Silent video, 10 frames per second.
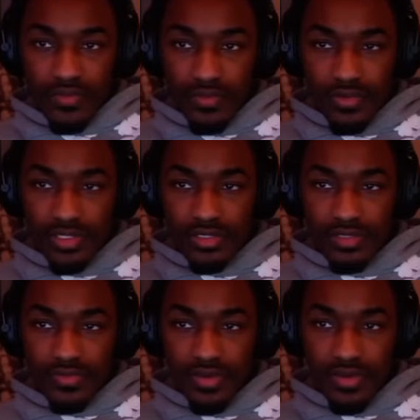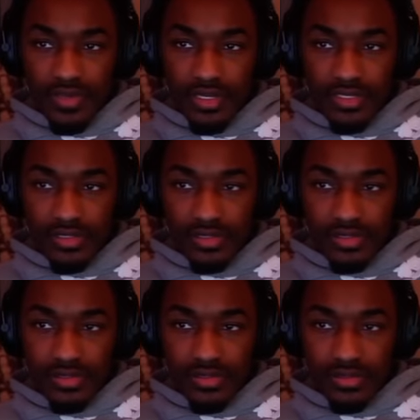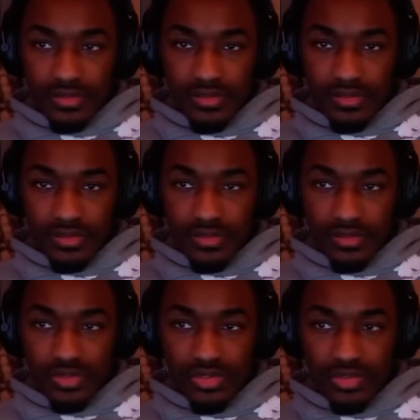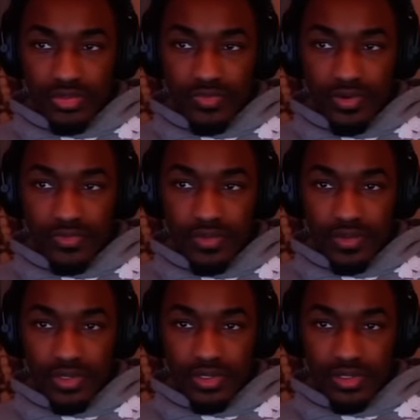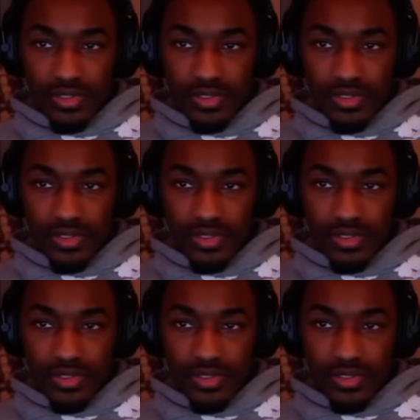4 10s or 5 8s. Which would you prefer for work?